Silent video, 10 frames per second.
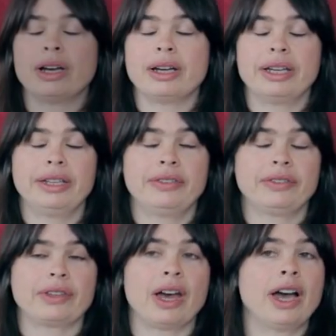
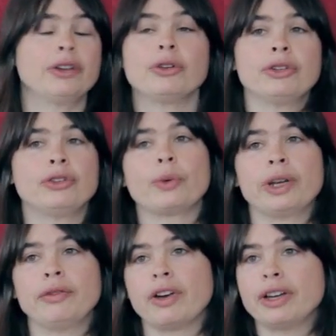It's one hundred
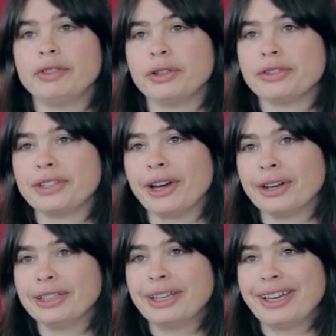twenty-five years
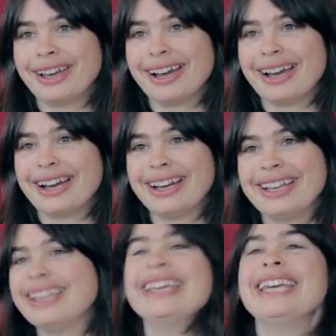young. Uh,
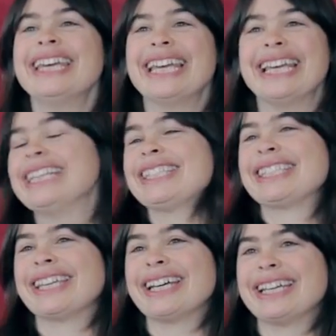
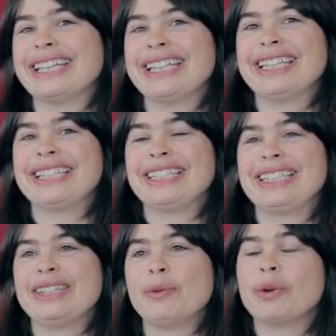it's, uh, it
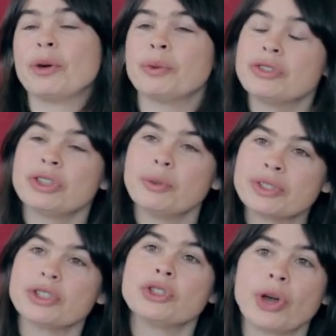originally
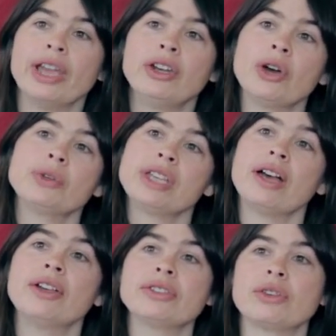was a train
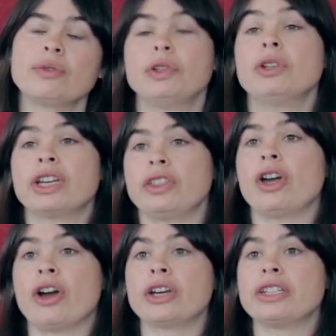hotel, so if you look at the
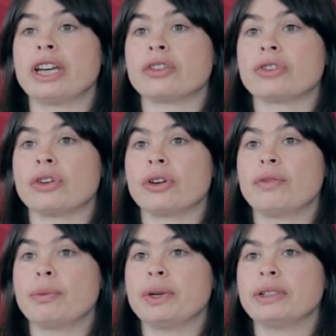architecture of
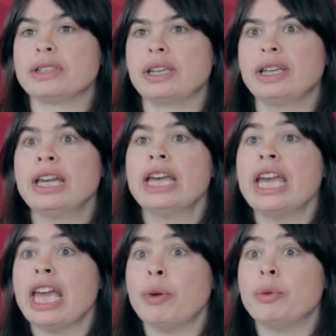the building,
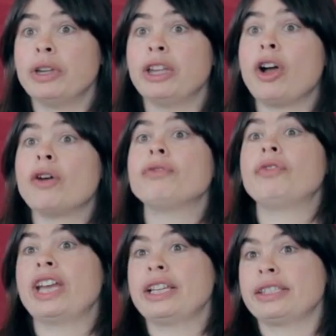it, it all
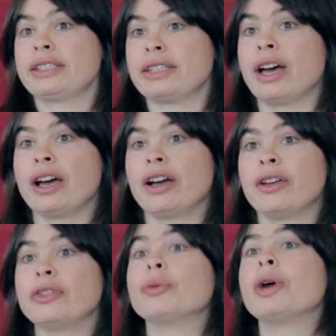faced
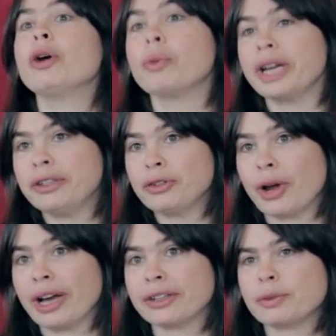uh, the railway
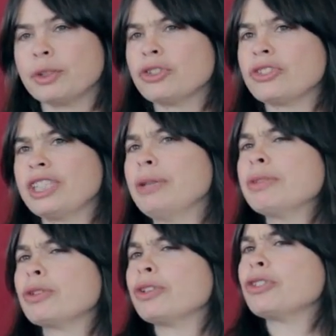tracks, which
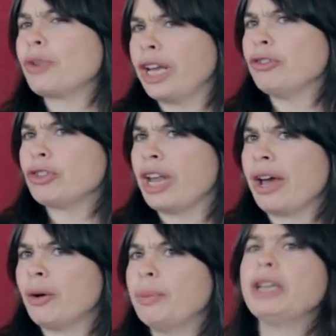seems sort of strange
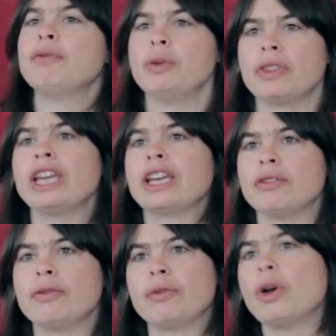now, but if you think
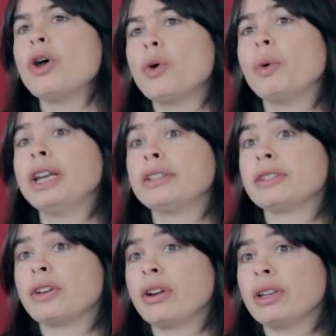of when it
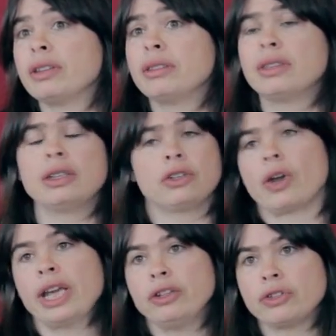started, the
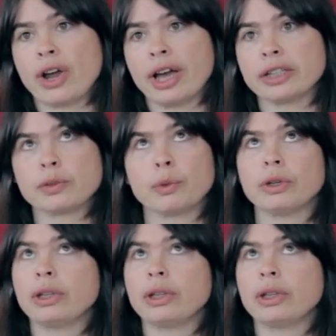train tracks were